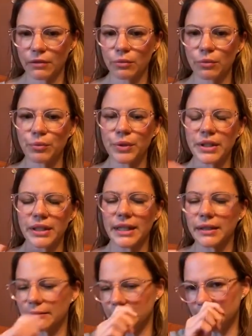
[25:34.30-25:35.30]

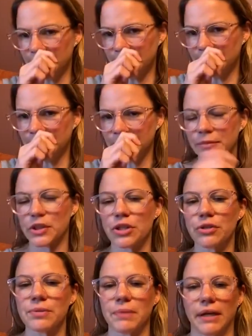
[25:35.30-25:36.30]
really
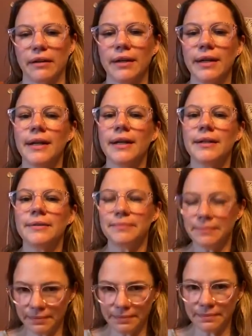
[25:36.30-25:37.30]
excuse me
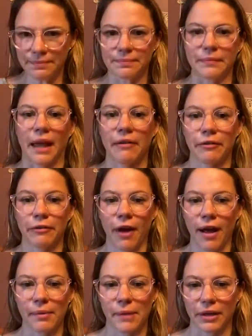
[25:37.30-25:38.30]
I have a
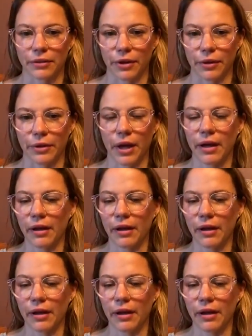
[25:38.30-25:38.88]
frog in my throat.